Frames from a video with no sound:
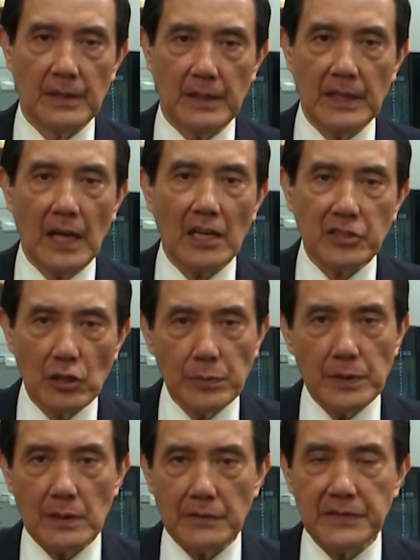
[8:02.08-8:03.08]
In October
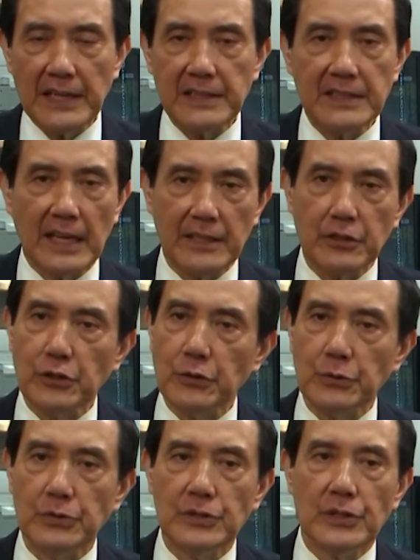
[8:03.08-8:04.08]
of 1992,
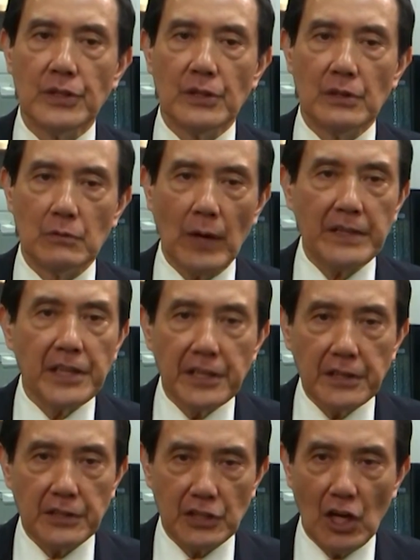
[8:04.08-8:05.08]
right
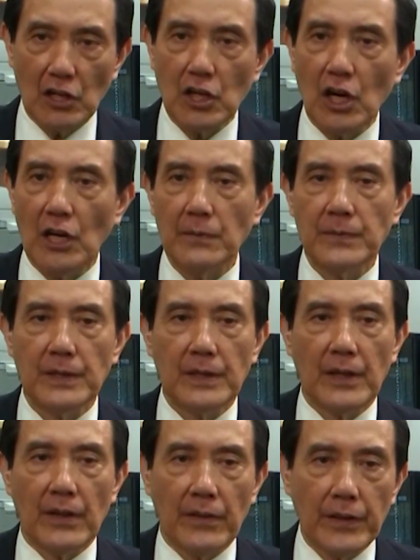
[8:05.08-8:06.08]
here in Hong Kong,
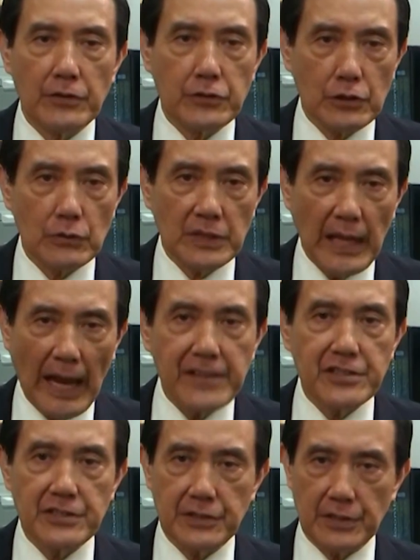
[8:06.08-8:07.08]
those 2
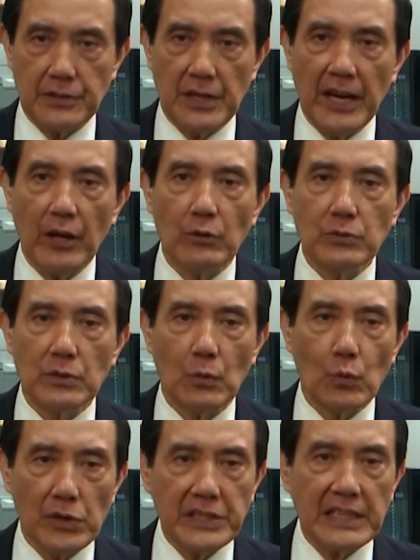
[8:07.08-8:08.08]
agencies held
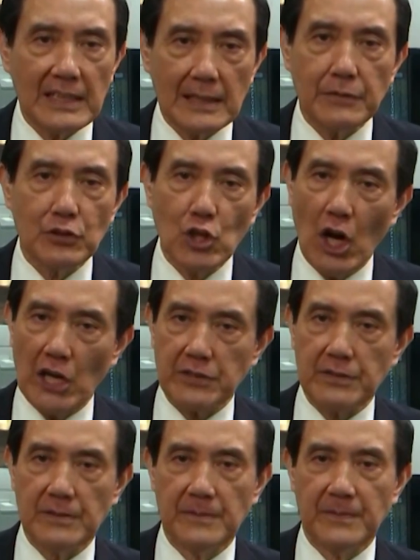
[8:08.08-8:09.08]
working-level talks.
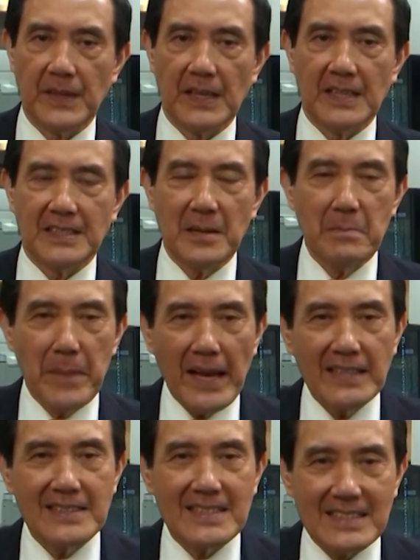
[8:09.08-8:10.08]
The
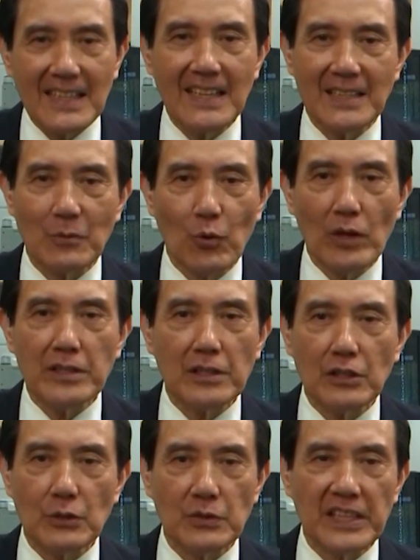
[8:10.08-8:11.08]
mainland side wanted
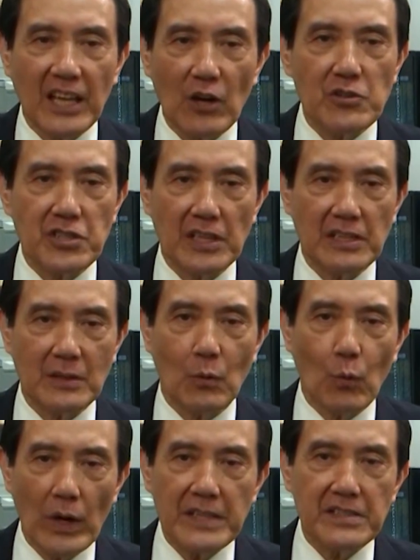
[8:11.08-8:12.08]
to negotiate the
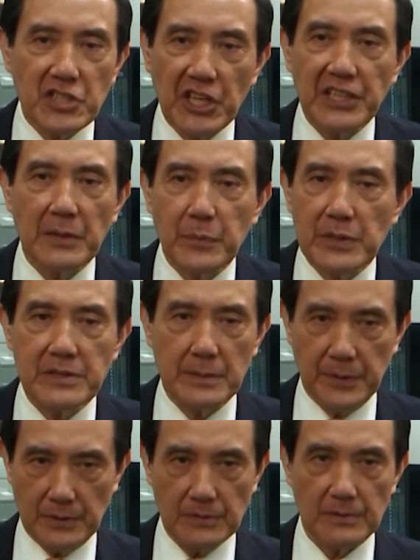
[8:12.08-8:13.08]
One China principle,